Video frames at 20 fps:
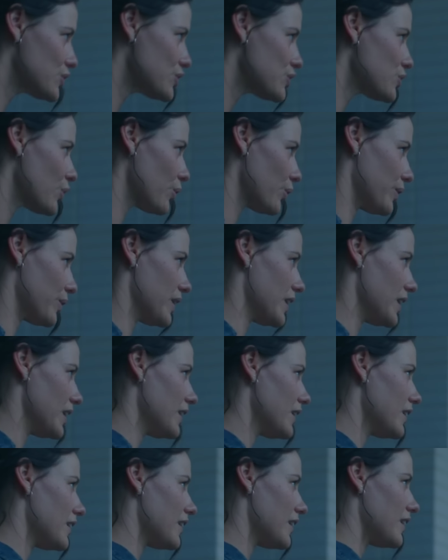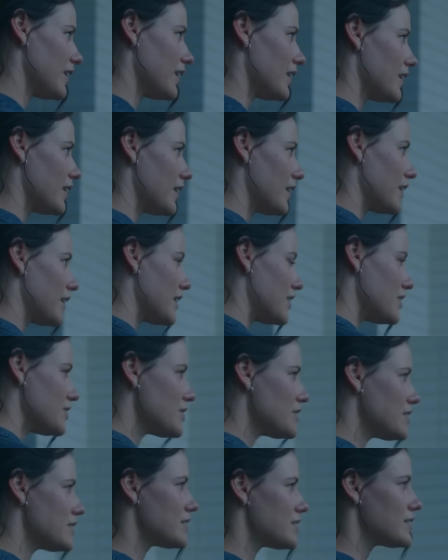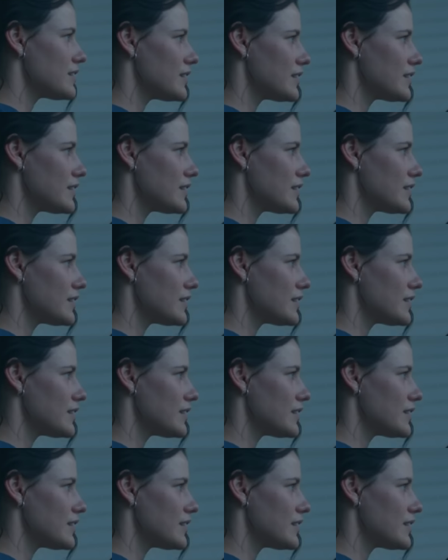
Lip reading: comes up with the theory that these symbols are